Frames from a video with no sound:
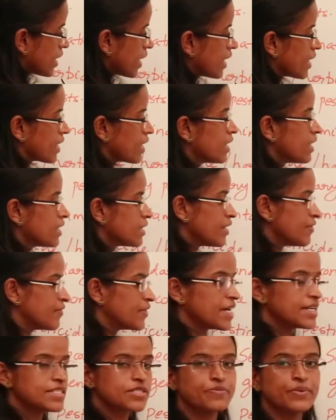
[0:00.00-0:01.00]
right? The
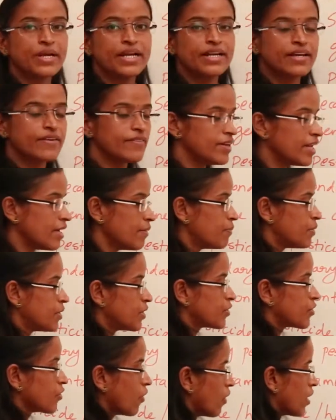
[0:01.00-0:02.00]
weeds may develop
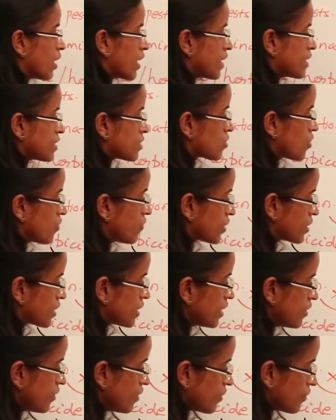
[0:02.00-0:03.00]
tolerance over
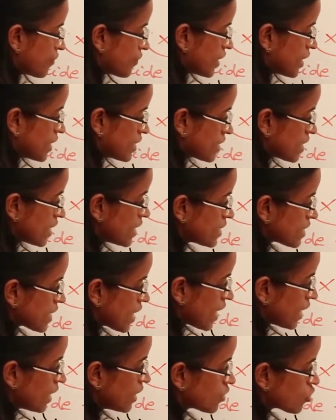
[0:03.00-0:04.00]
the weedicides,
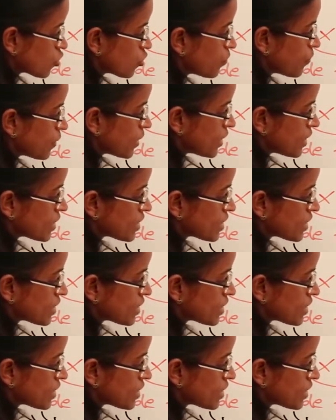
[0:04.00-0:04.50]
and super